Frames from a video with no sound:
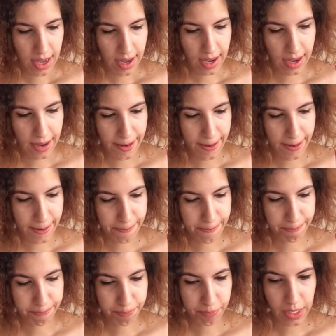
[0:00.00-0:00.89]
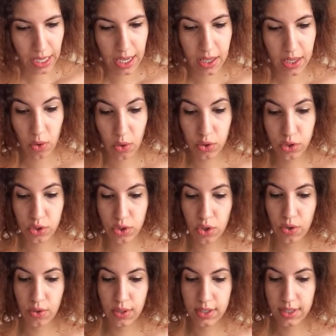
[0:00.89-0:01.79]
And
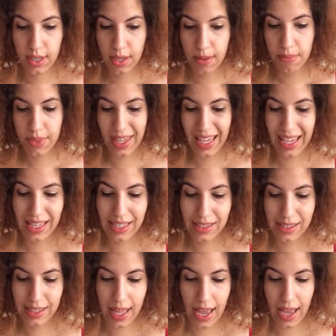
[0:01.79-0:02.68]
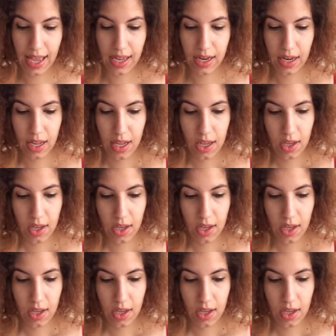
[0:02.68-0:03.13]
also some things that